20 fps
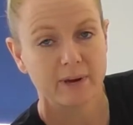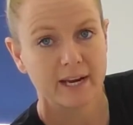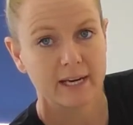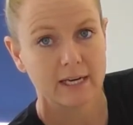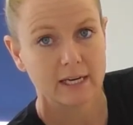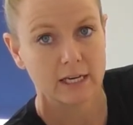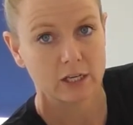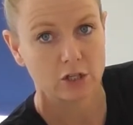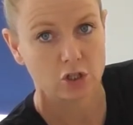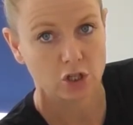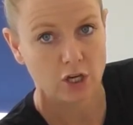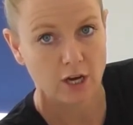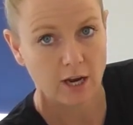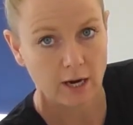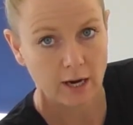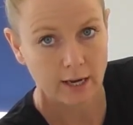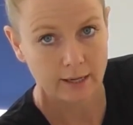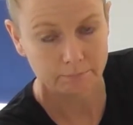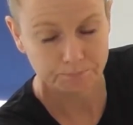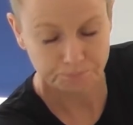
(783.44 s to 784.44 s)
pinkish
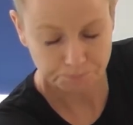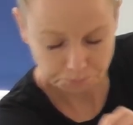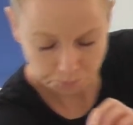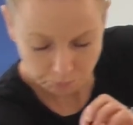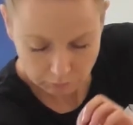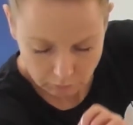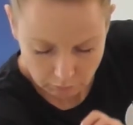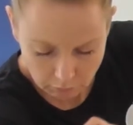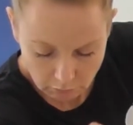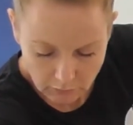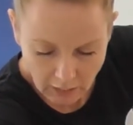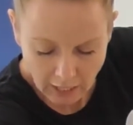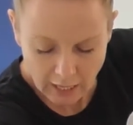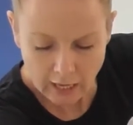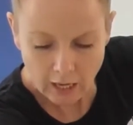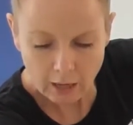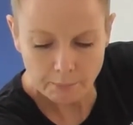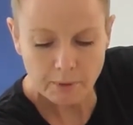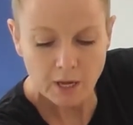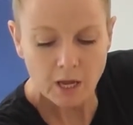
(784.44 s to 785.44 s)
colour,
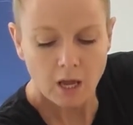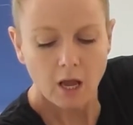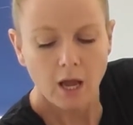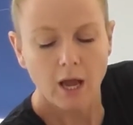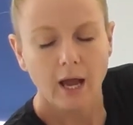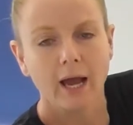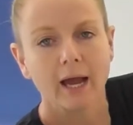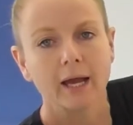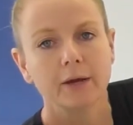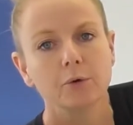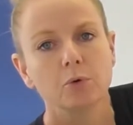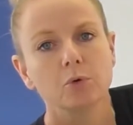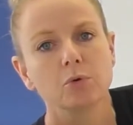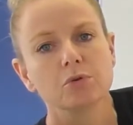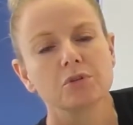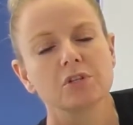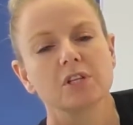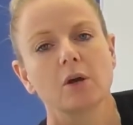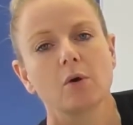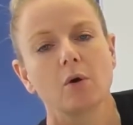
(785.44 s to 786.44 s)
and
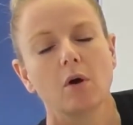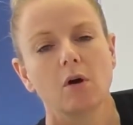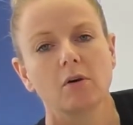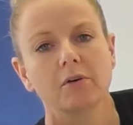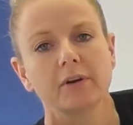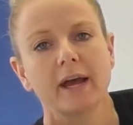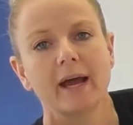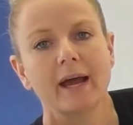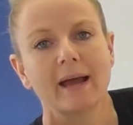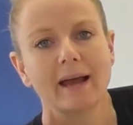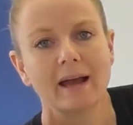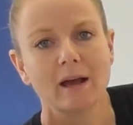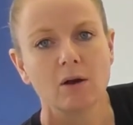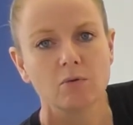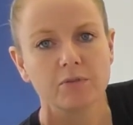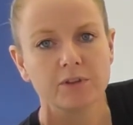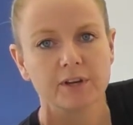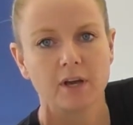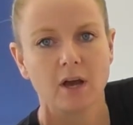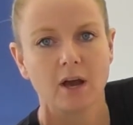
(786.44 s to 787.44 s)
also on how
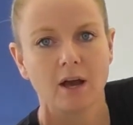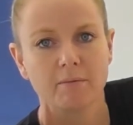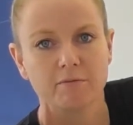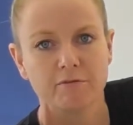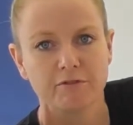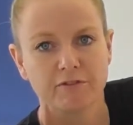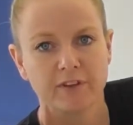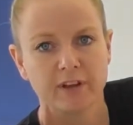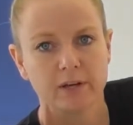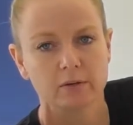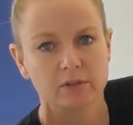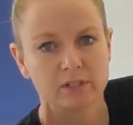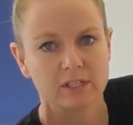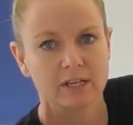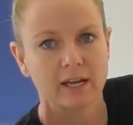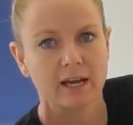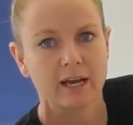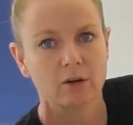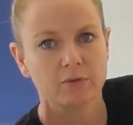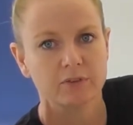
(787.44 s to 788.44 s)
the cup feels
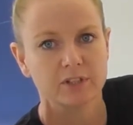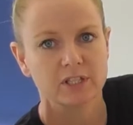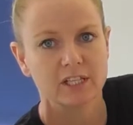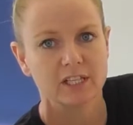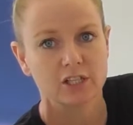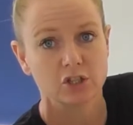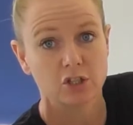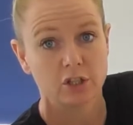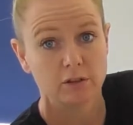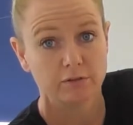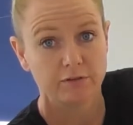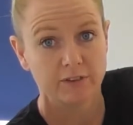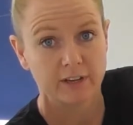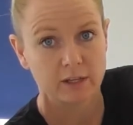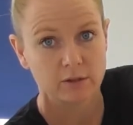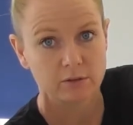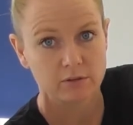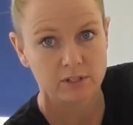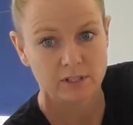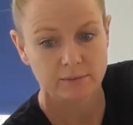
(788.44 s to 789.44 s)
and how the tissue
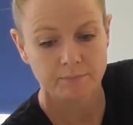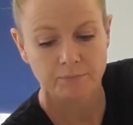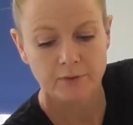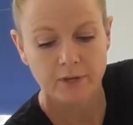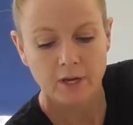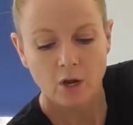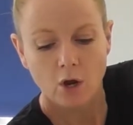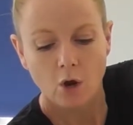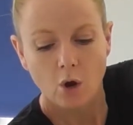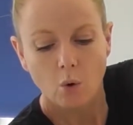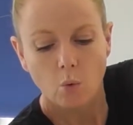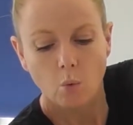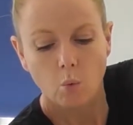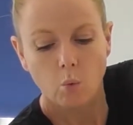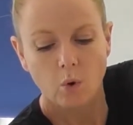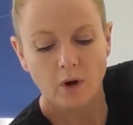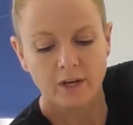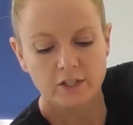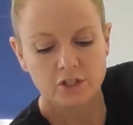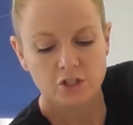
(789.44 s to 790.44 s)
feels.
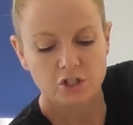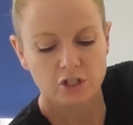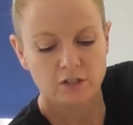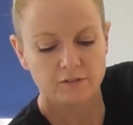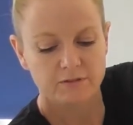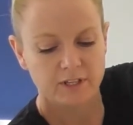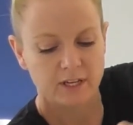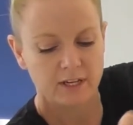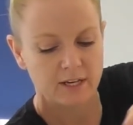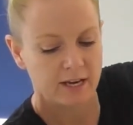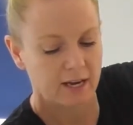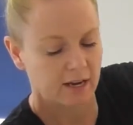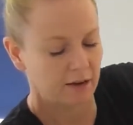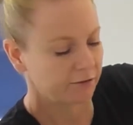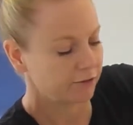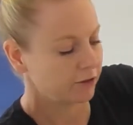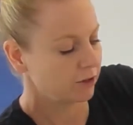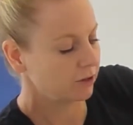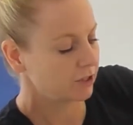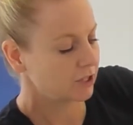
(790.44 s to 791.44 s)
Once you've done that a
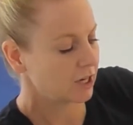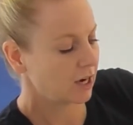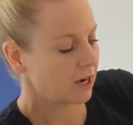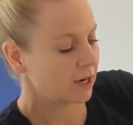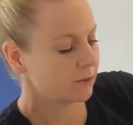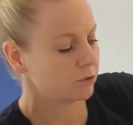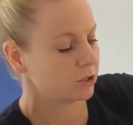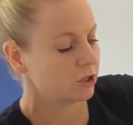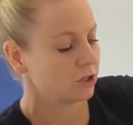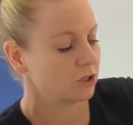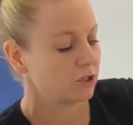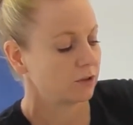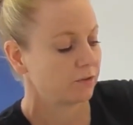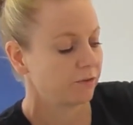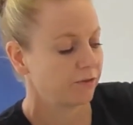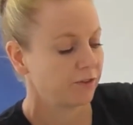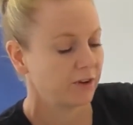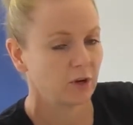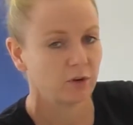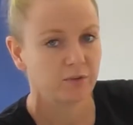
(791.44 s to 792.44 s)
few times, you should
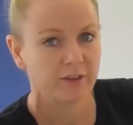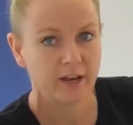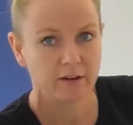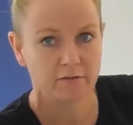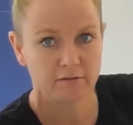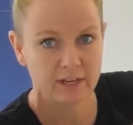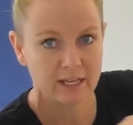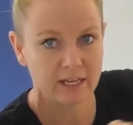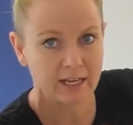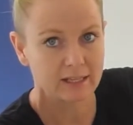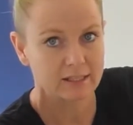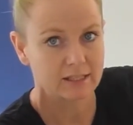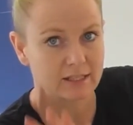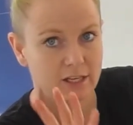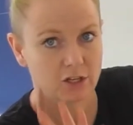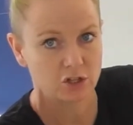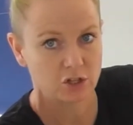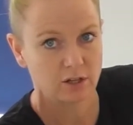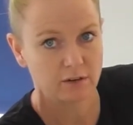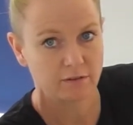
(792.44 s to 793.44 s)
feel that
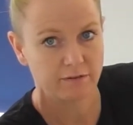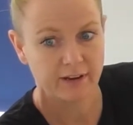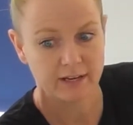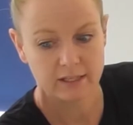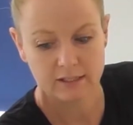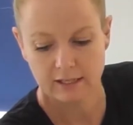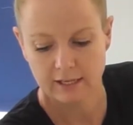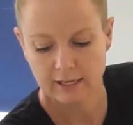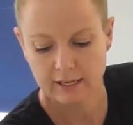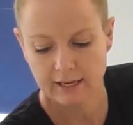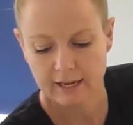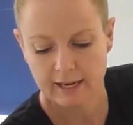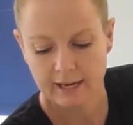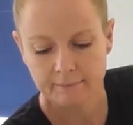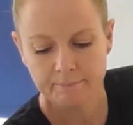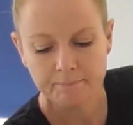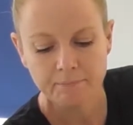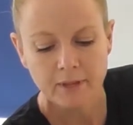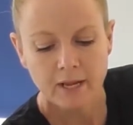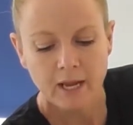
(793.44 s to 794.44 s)
relaxation effect kick
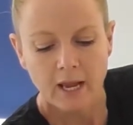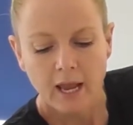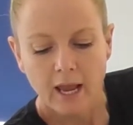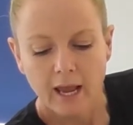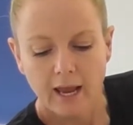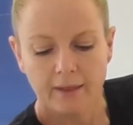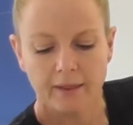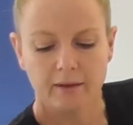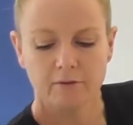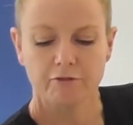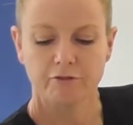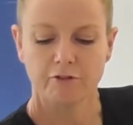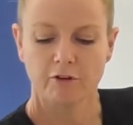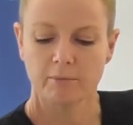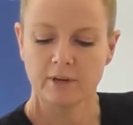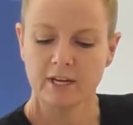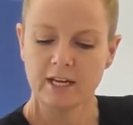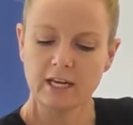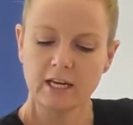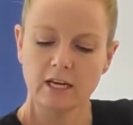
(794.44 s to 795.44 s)
in. And then from
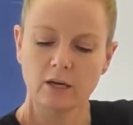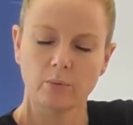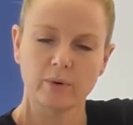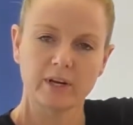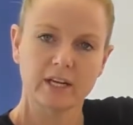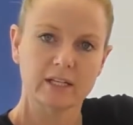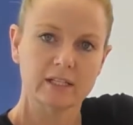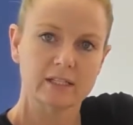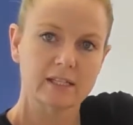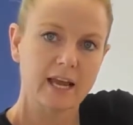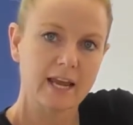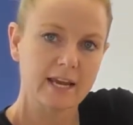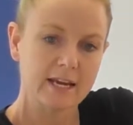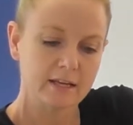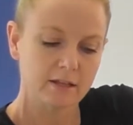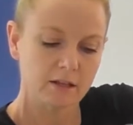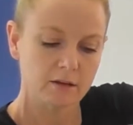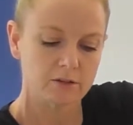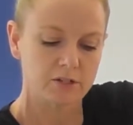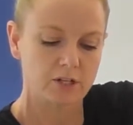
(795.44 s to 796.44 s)
here, we can
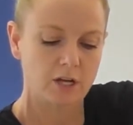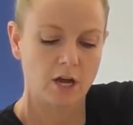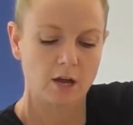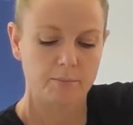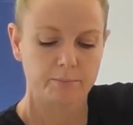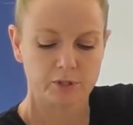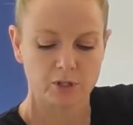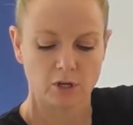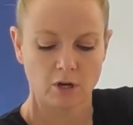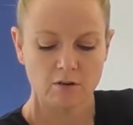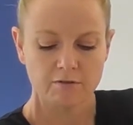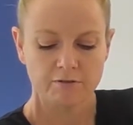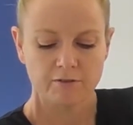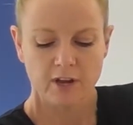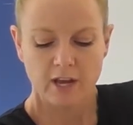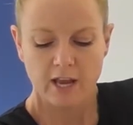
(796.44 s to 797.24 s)
take those cups off,